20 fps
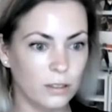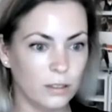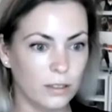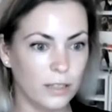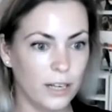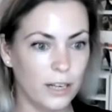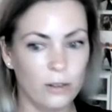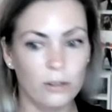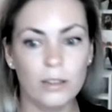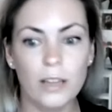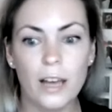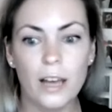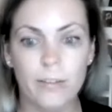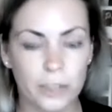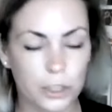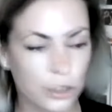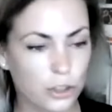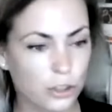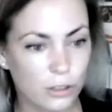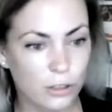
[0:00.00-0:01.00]
You know,
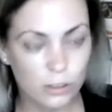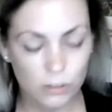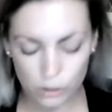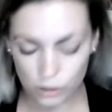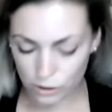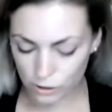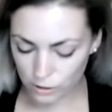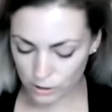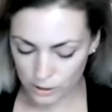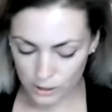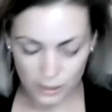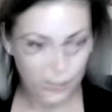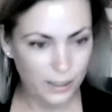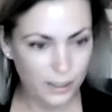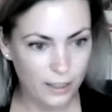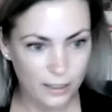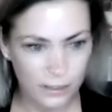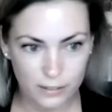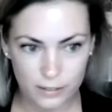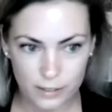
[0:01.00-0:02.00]
leverage. Don't sit
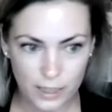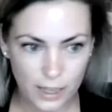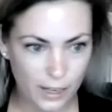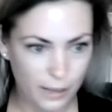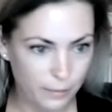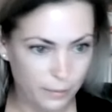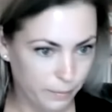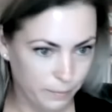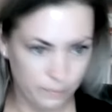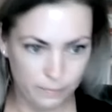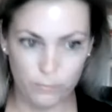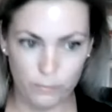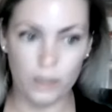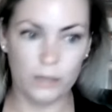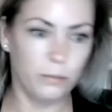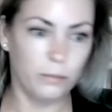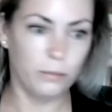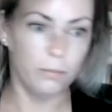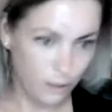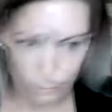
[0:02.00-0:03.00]
there and type
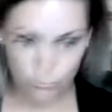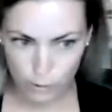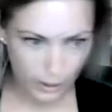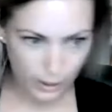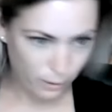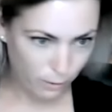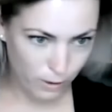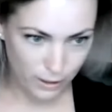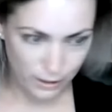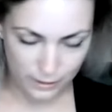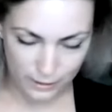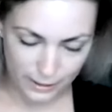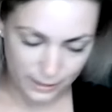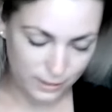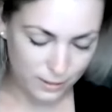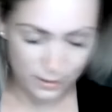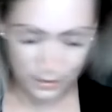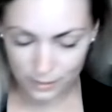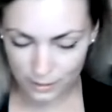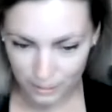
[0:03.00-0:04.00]
one by one.
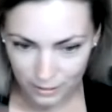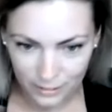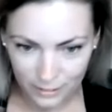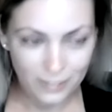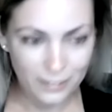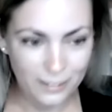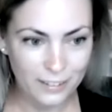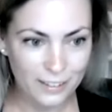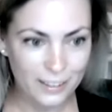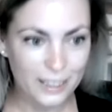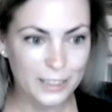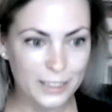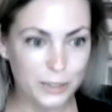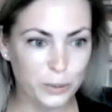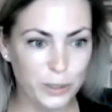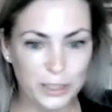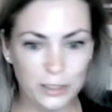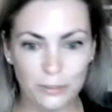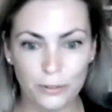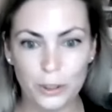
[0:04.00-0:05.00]
That's a
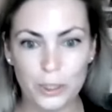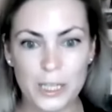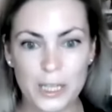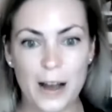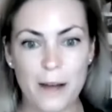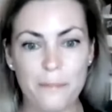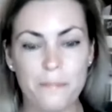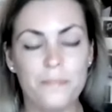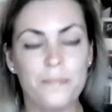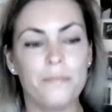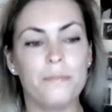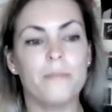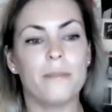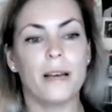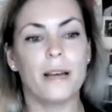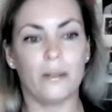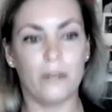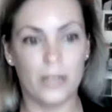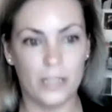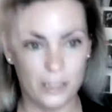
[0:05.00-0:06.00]
waste of your time.
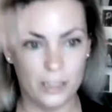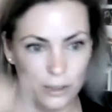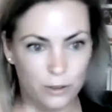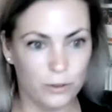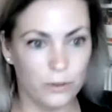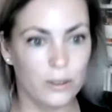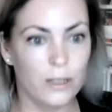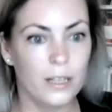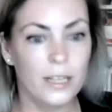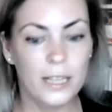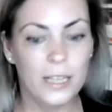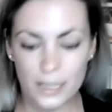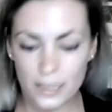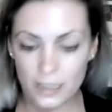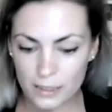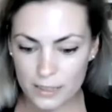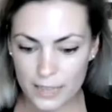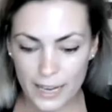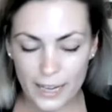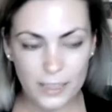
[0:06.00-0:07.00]
But when you
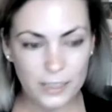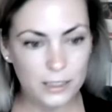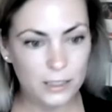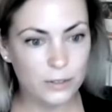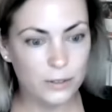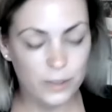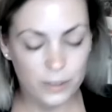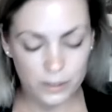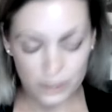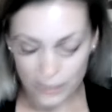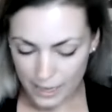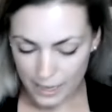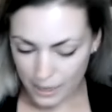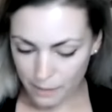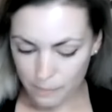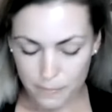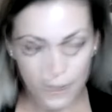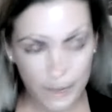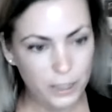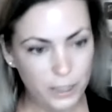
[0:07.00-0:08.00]
take a
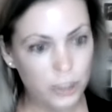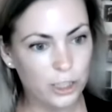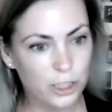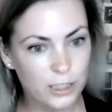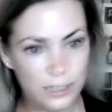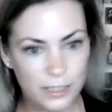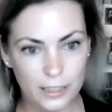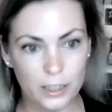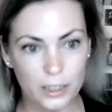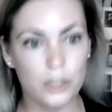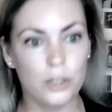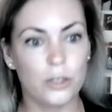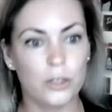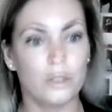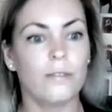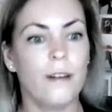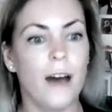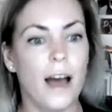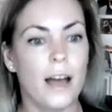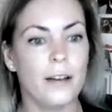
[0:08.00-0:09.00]
picture, send it to a
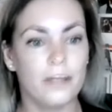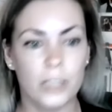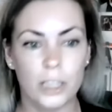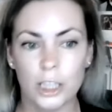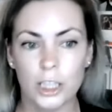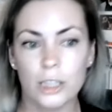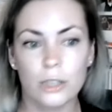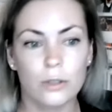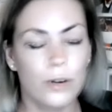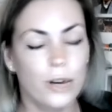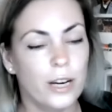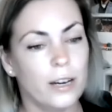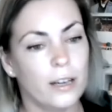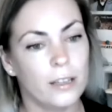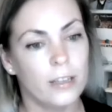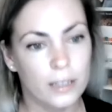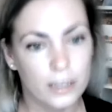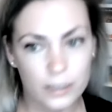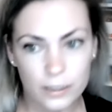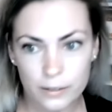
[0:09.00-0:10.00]
Fiverr or
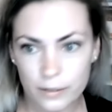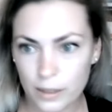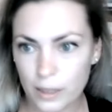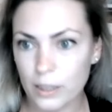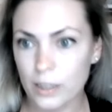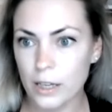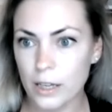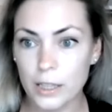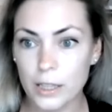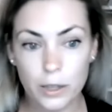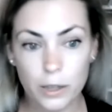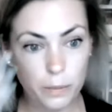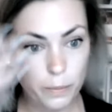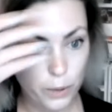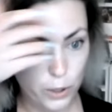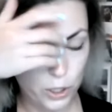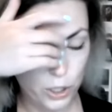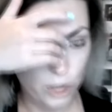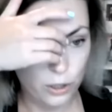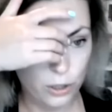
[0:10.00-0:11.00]
another
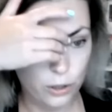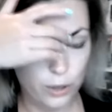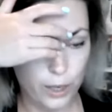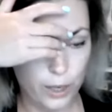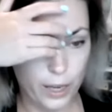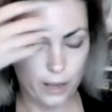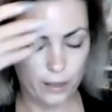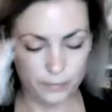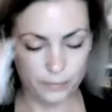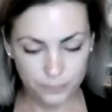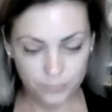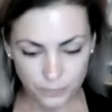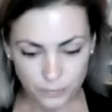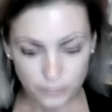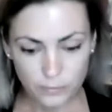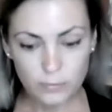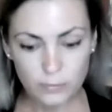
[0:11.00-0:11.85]
person who can